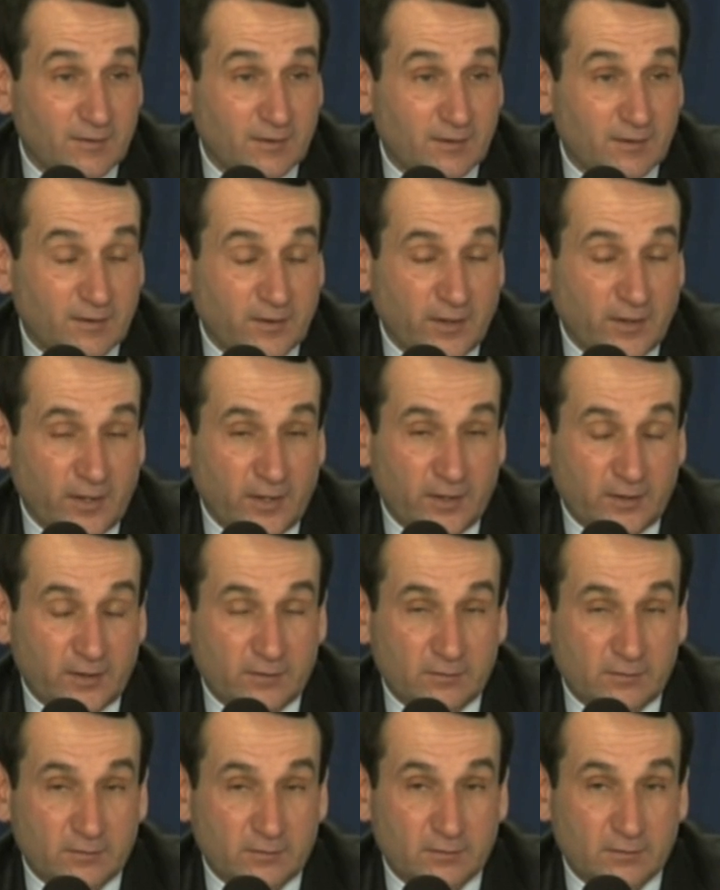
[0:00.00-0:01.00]

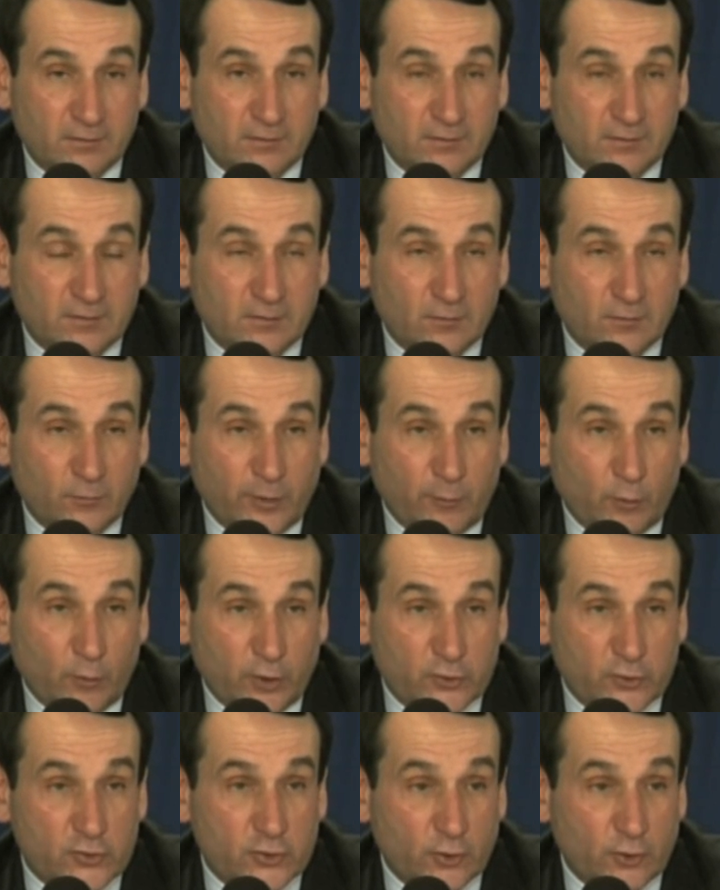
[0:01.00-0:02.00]
and we
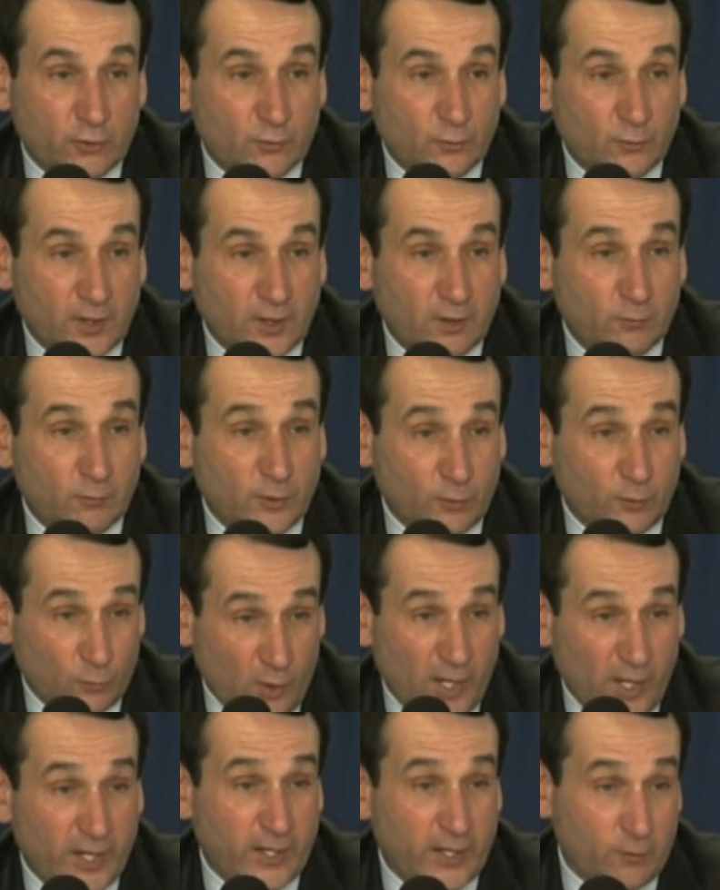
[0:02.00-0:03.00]
weren't shooting well when
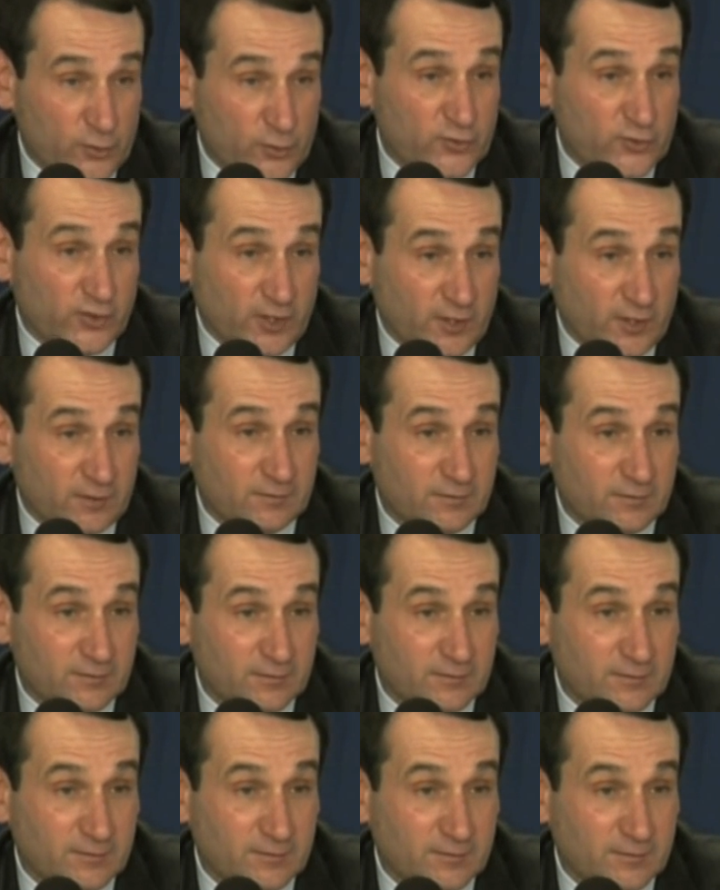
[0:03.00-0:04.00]
Ryan was in.
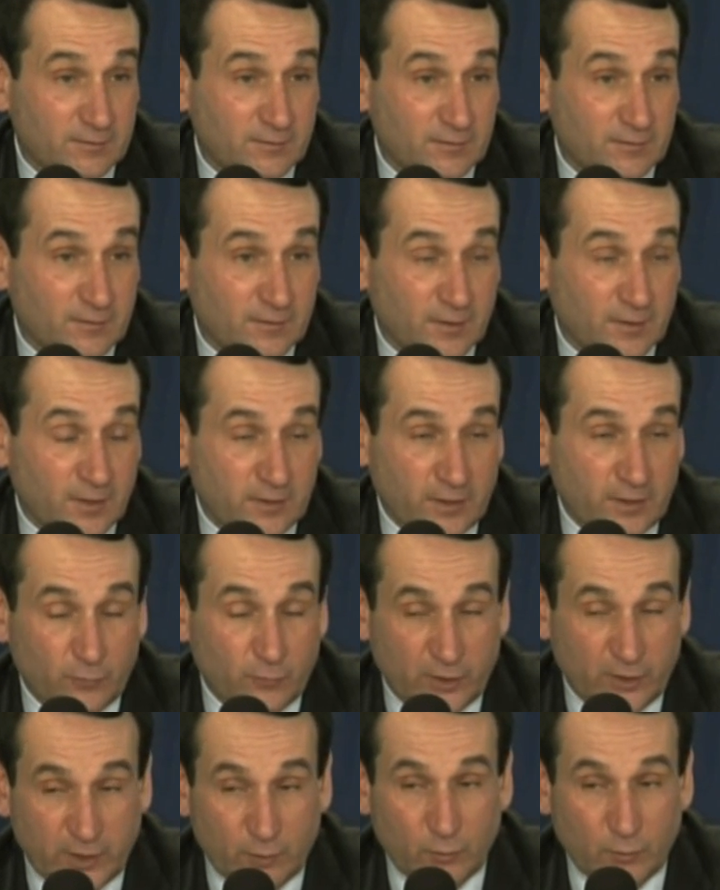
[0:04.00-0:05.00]
And then
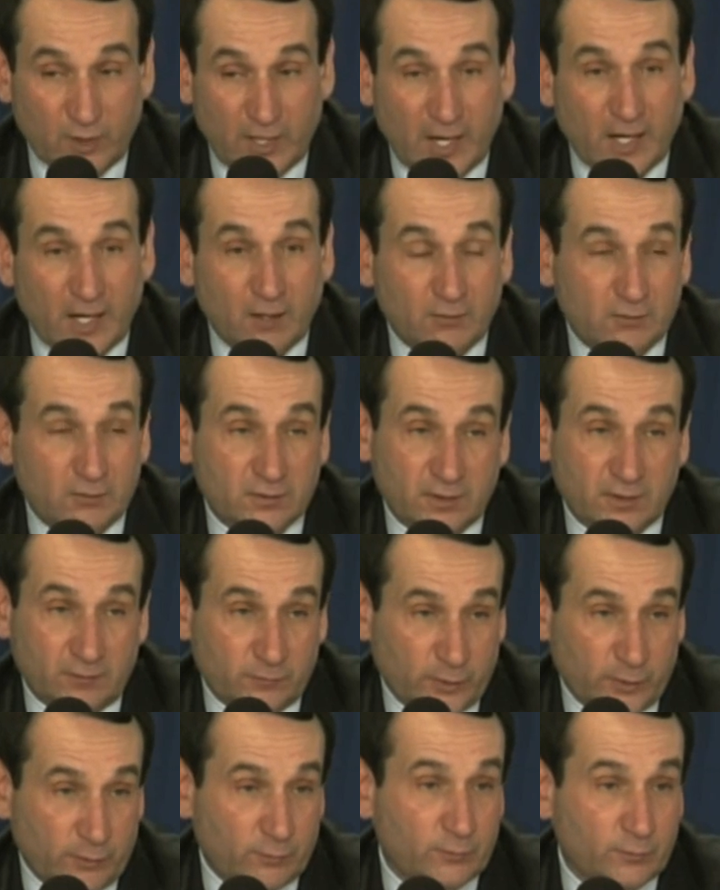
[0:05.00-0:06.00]
when he went out, then
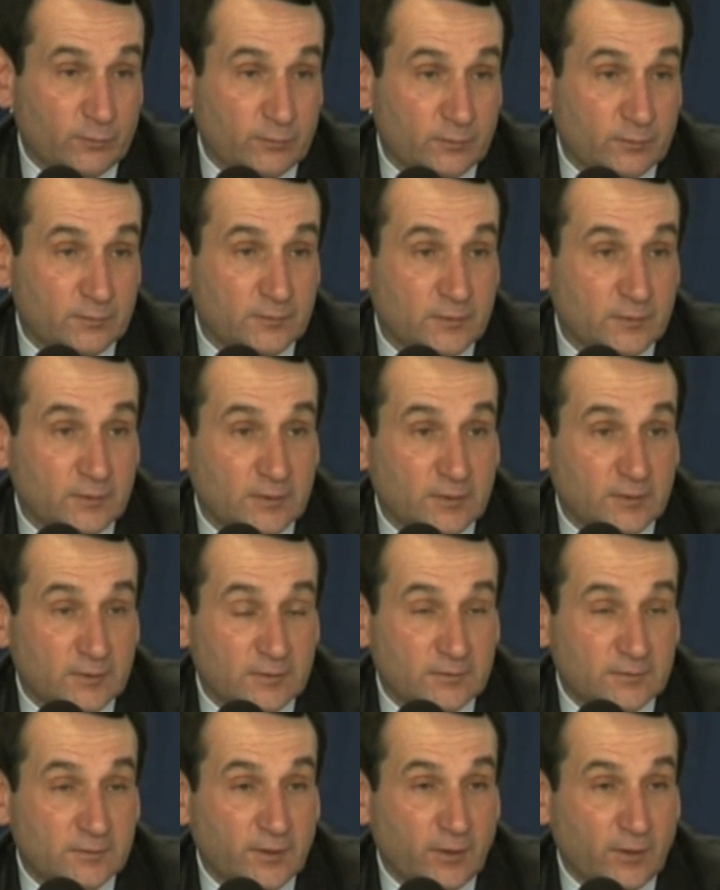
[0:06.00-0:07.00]
we, you
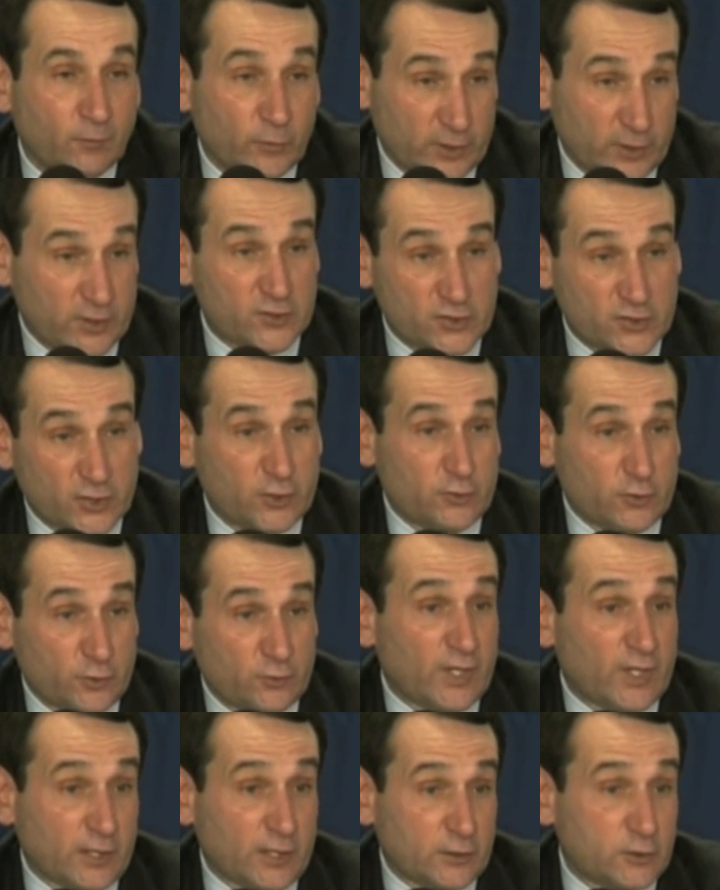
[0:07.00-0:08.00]
know, we
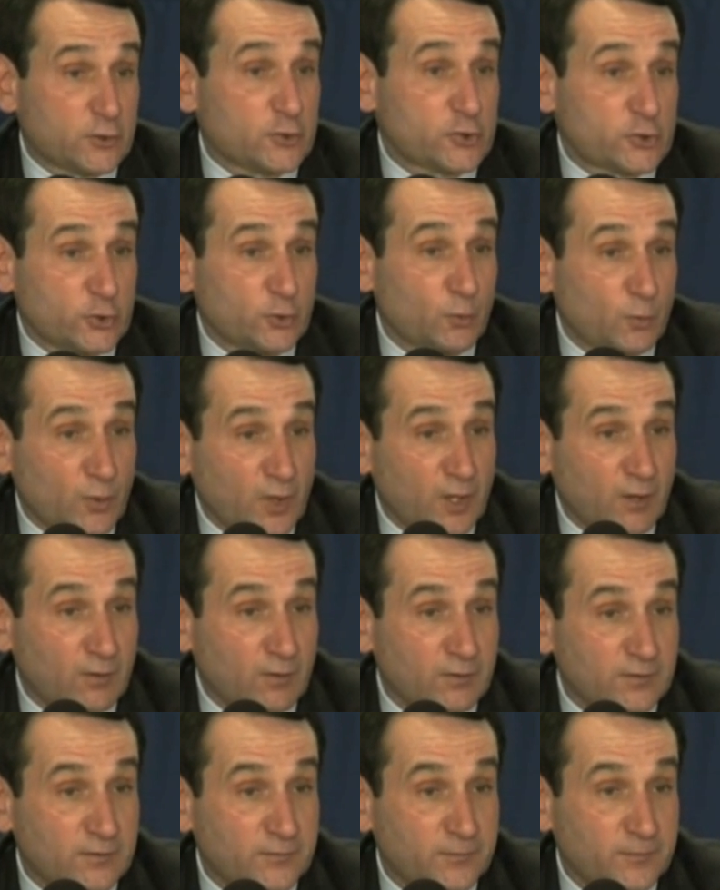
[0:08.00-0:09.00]
continued not to shoot well.
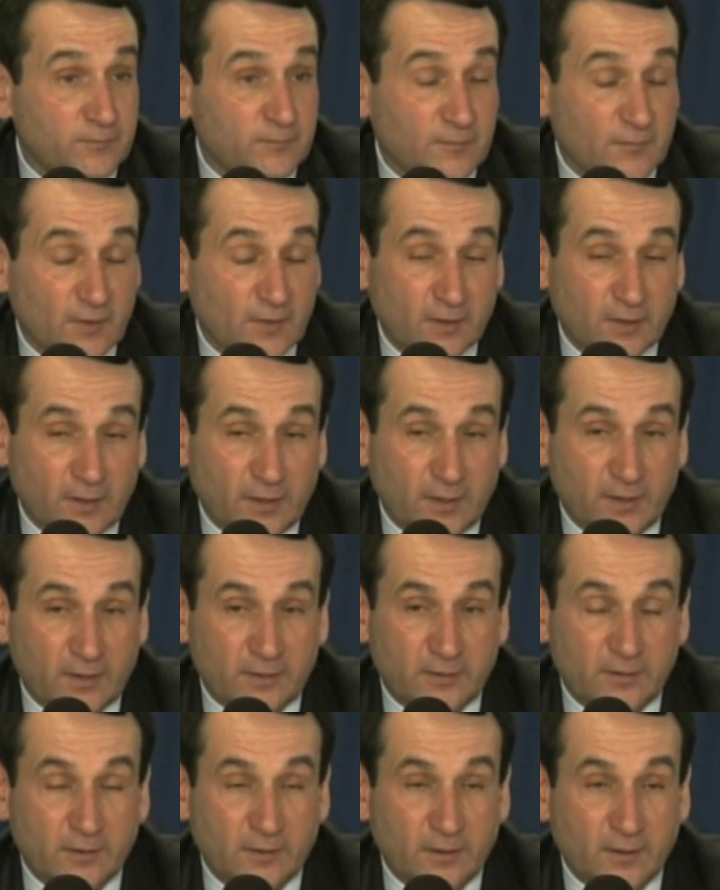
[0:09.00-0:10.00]

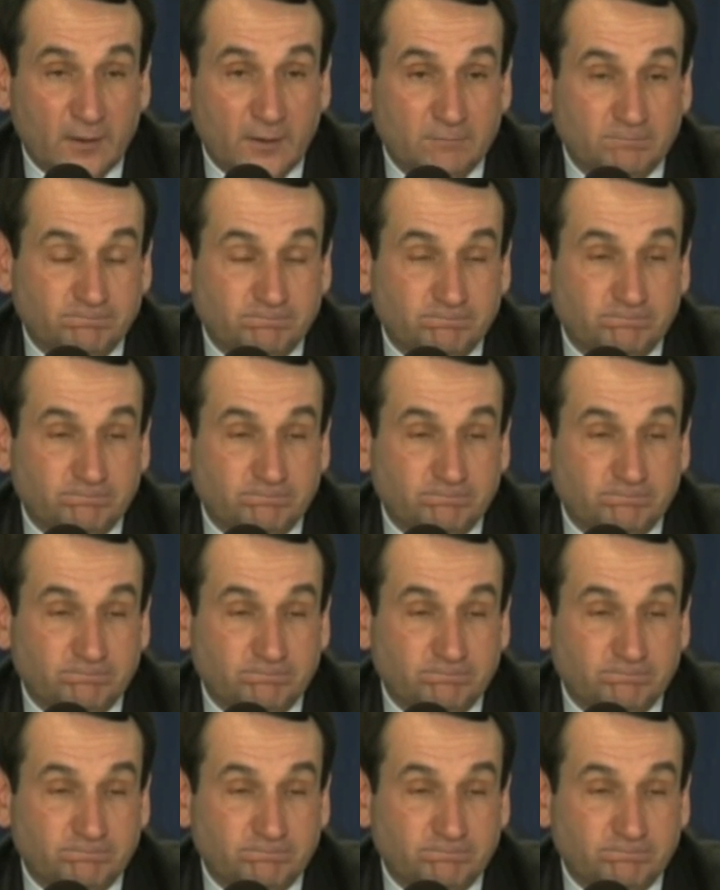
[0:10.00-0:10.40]
And, um,